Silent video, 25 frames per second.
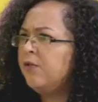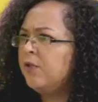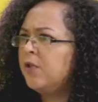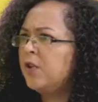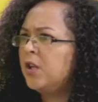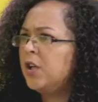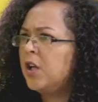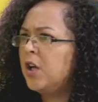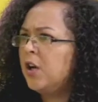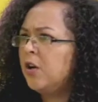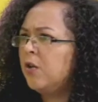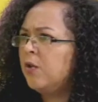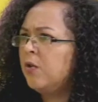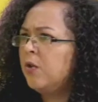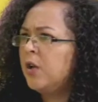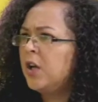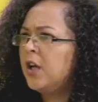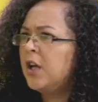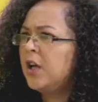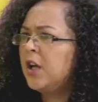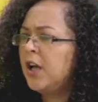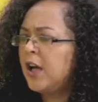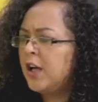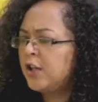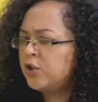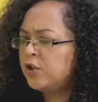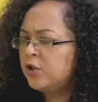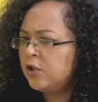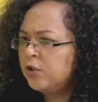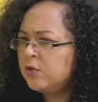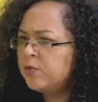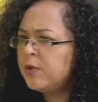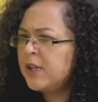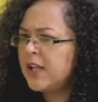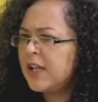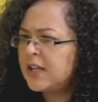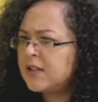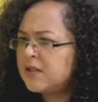you know, should
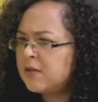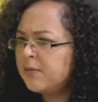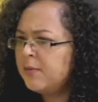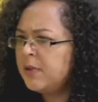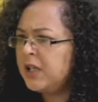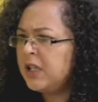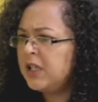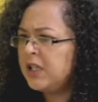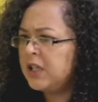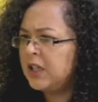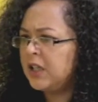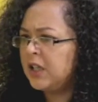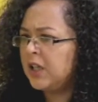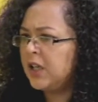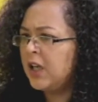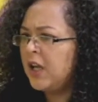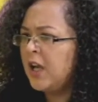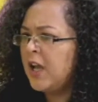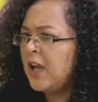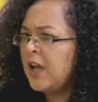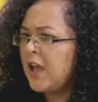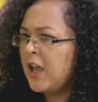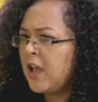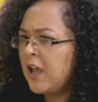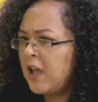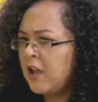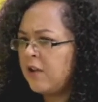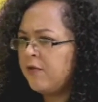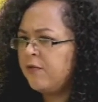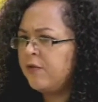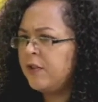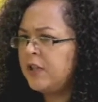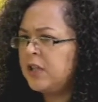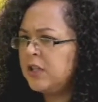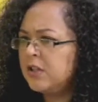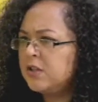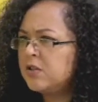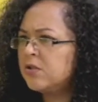we as media have
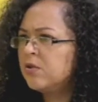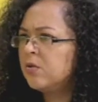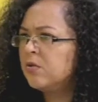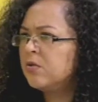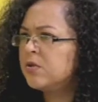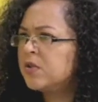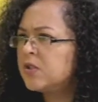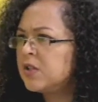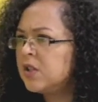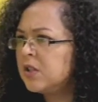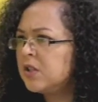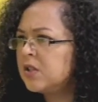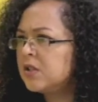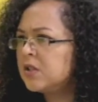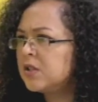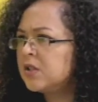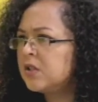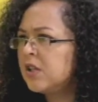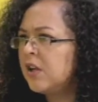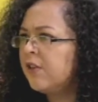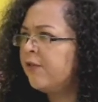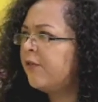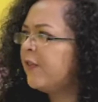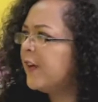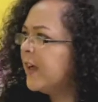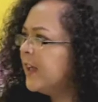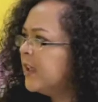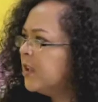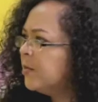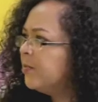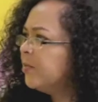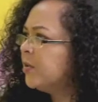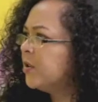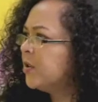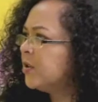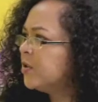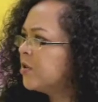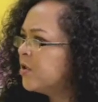resources
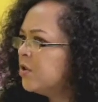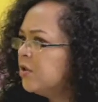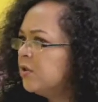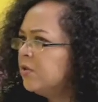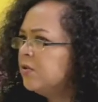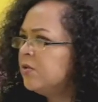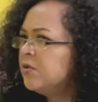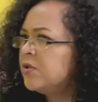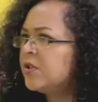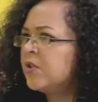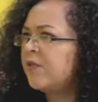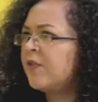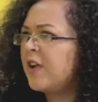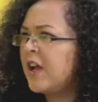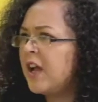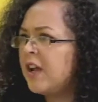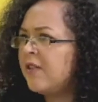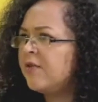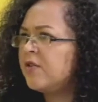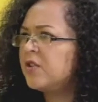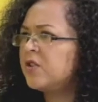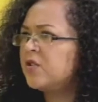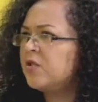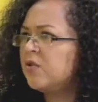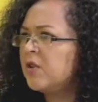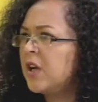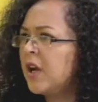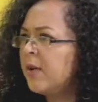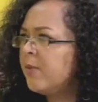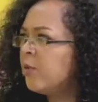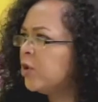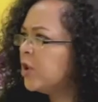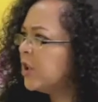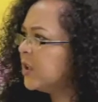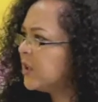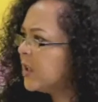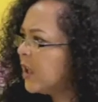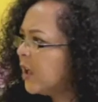available to survivors who come
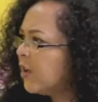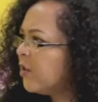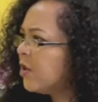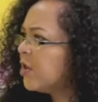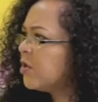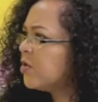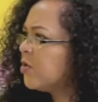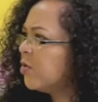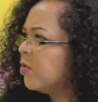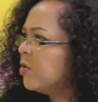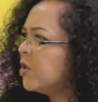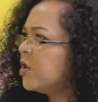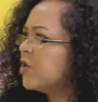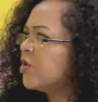on and tell their stories